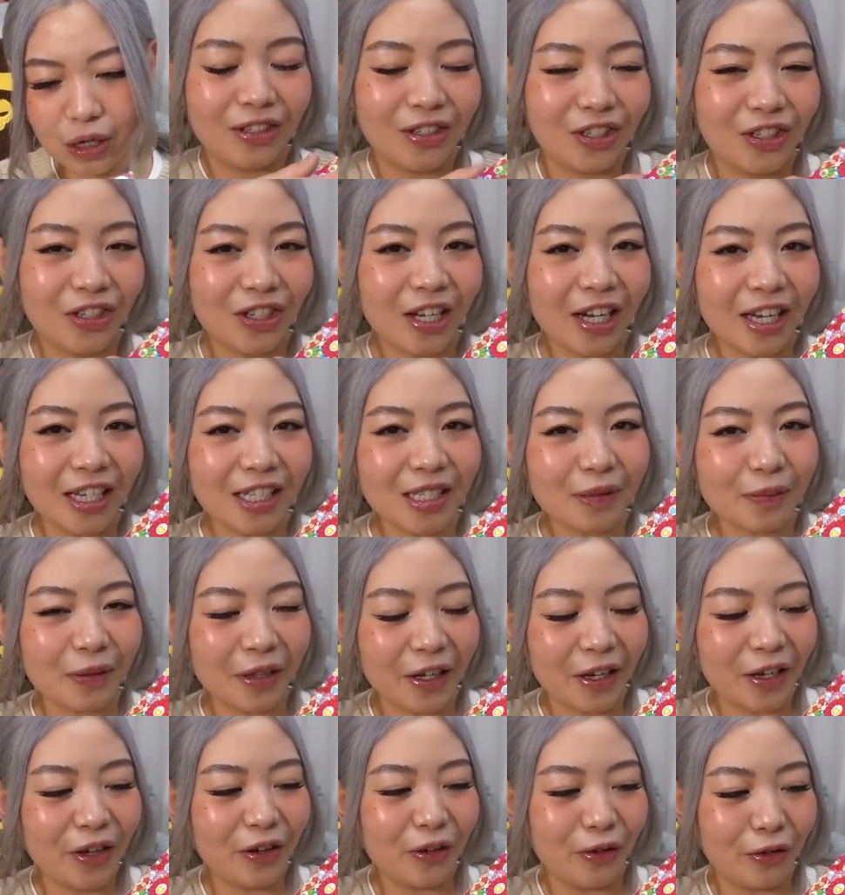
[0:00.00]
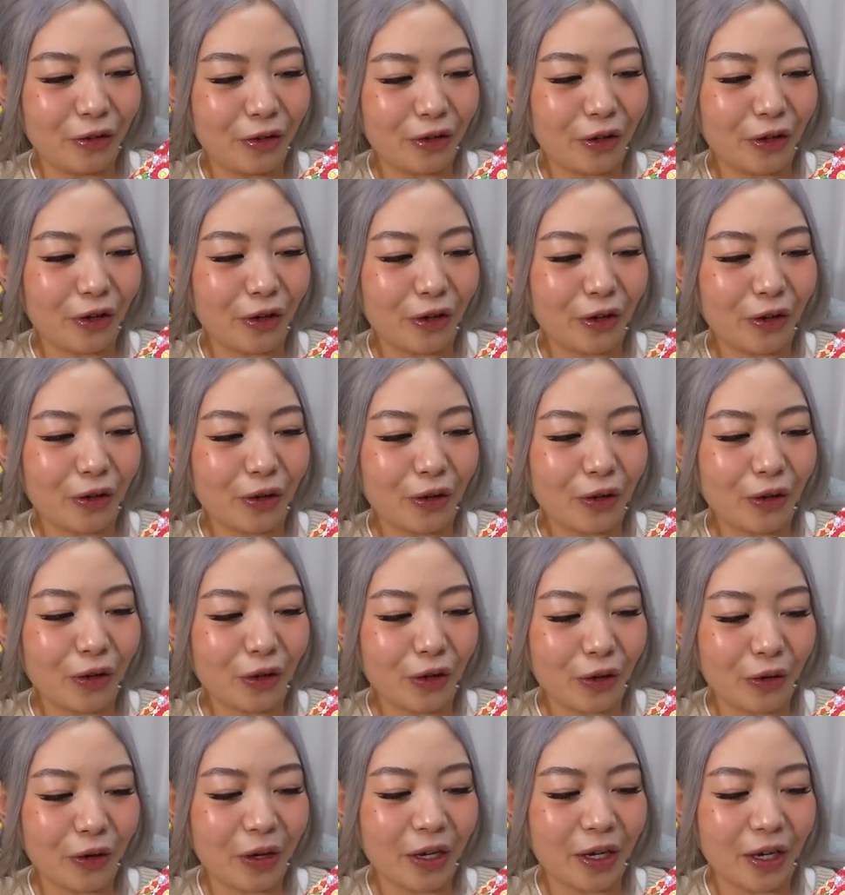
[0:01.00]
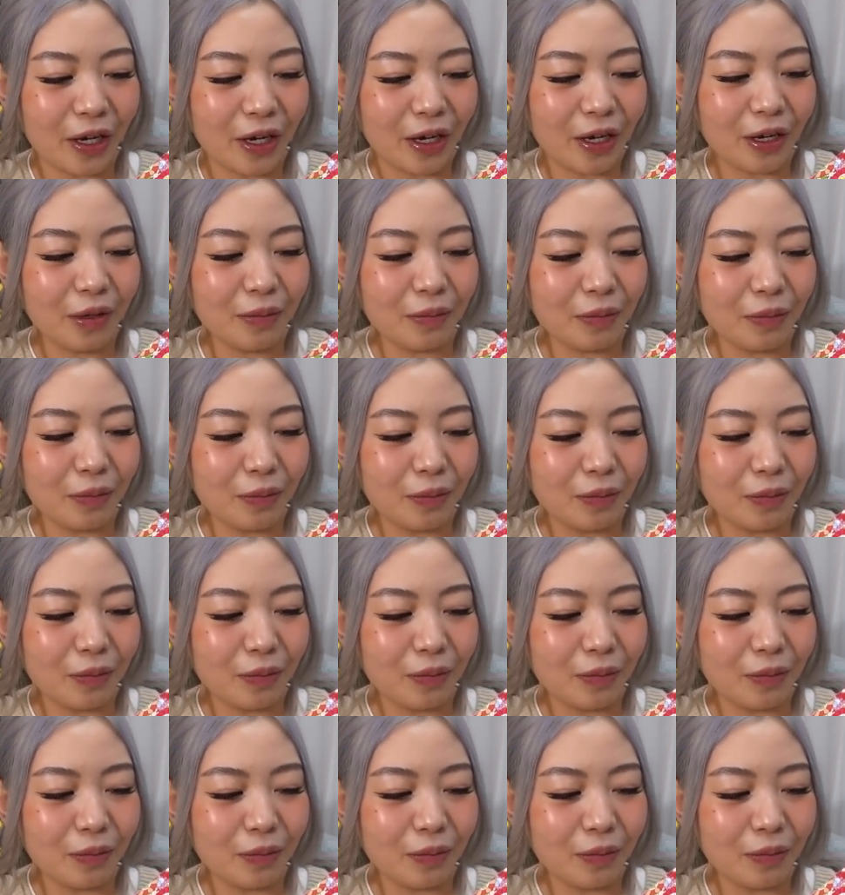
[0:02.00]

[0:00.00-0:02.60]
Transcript: Did you guys play Uno growing up?